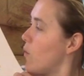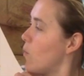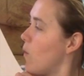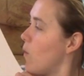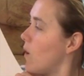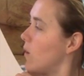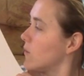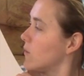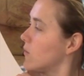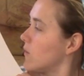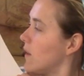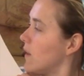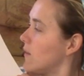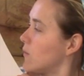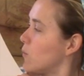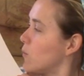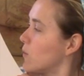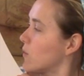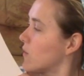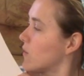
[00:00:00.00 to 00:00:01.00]
what
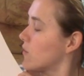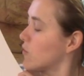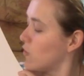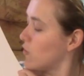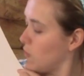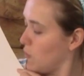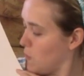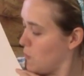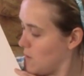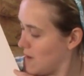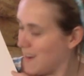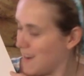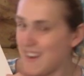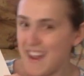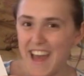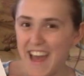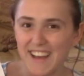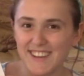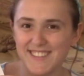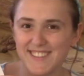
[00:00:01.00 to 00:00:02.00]
it would do
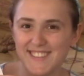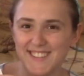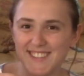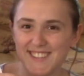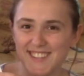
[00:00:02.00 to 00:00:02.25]
next.